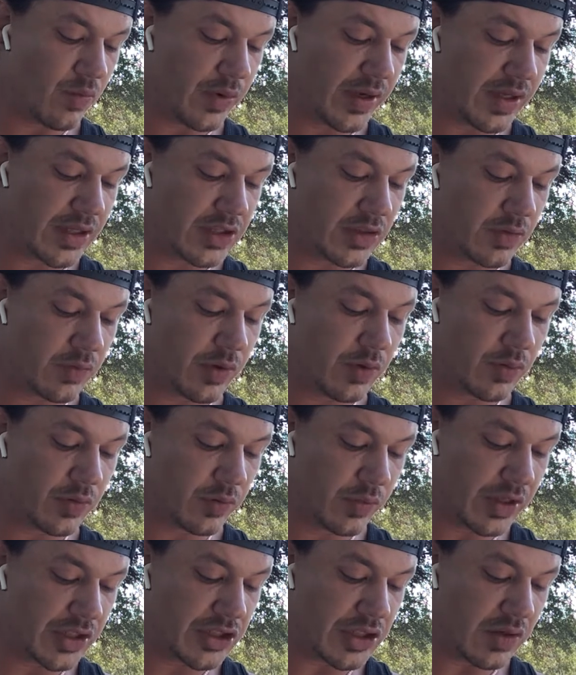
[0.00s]

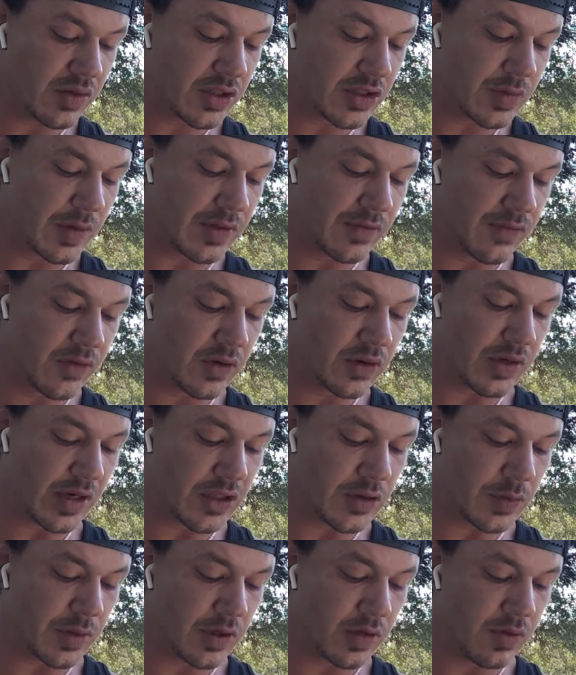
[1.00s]
We shall explain further
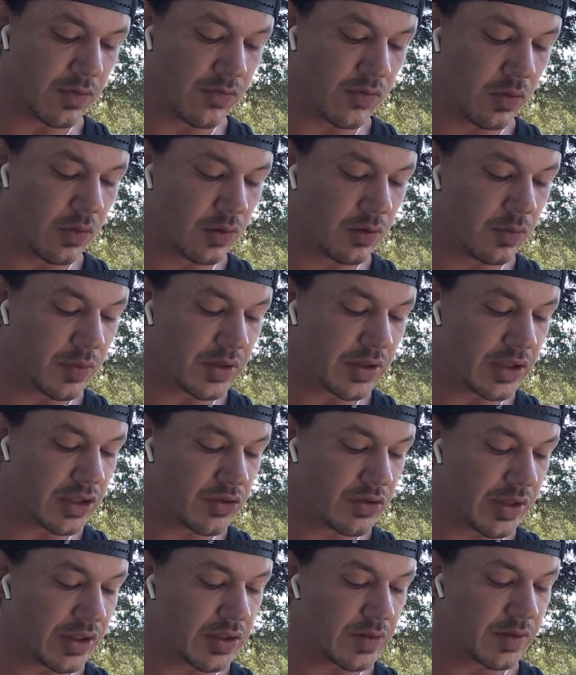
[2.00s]
as we go forward with
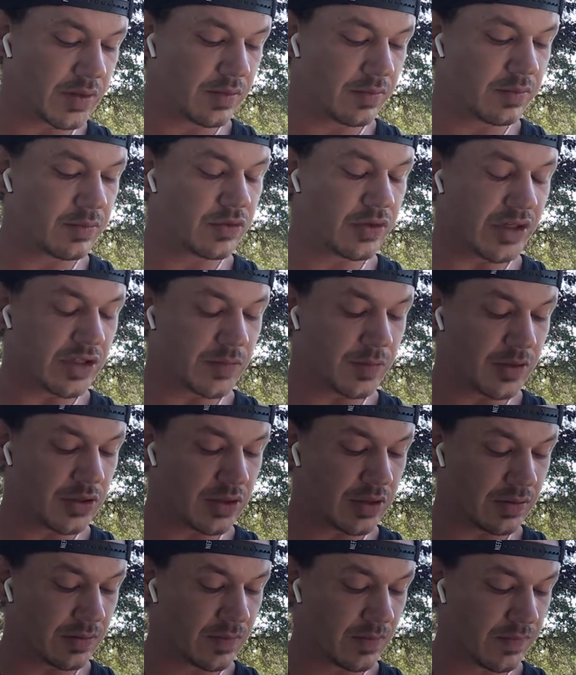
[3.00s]
this
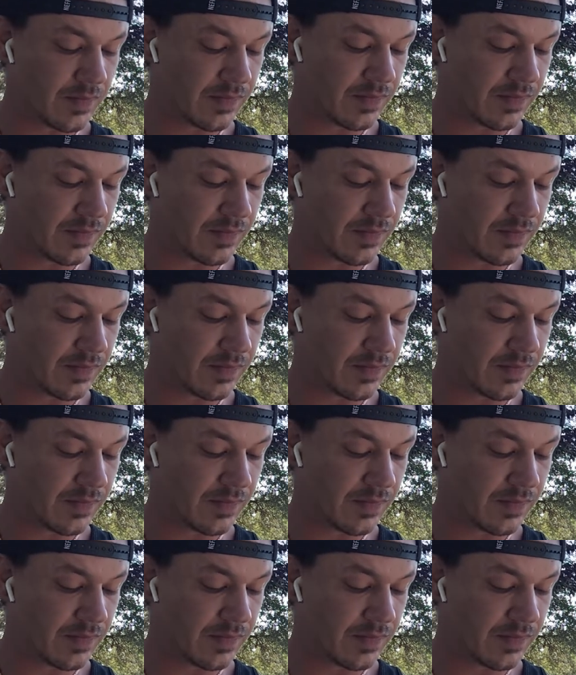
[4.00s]
transmission.